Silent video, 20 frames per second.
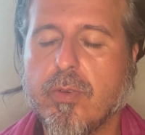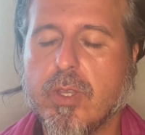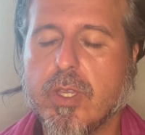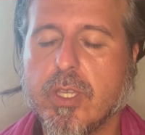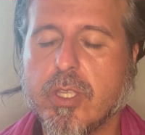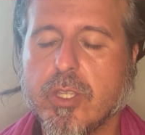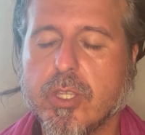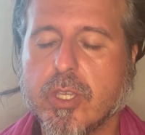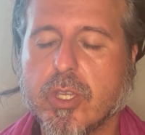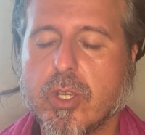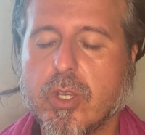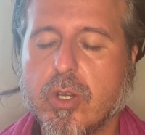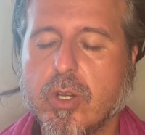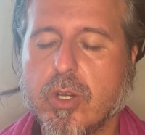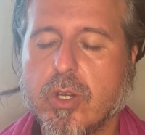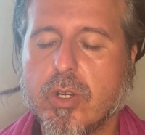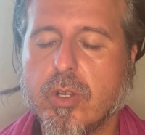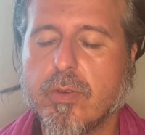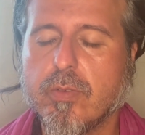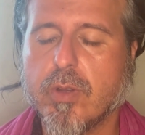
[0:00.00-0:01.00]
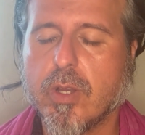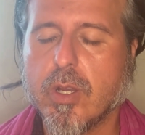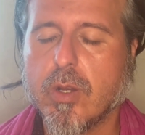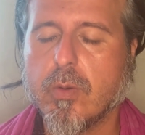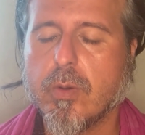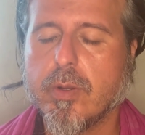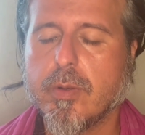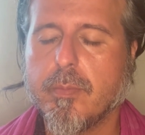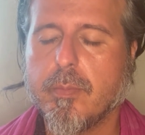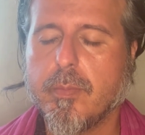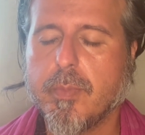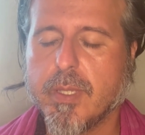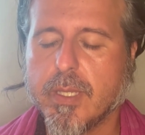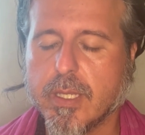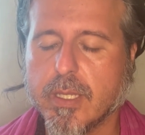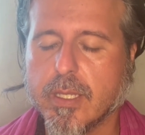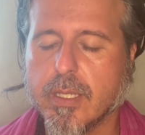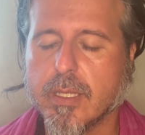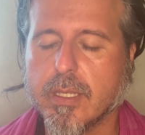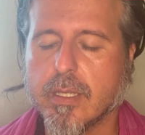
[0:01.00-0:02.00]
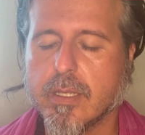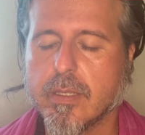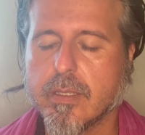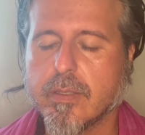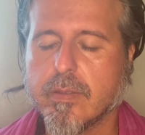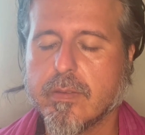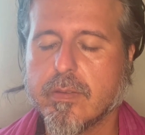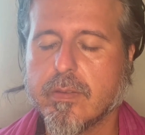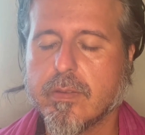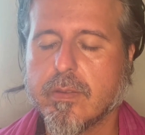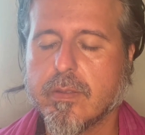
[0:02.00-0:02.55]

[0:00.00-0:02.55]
in the core of our beings.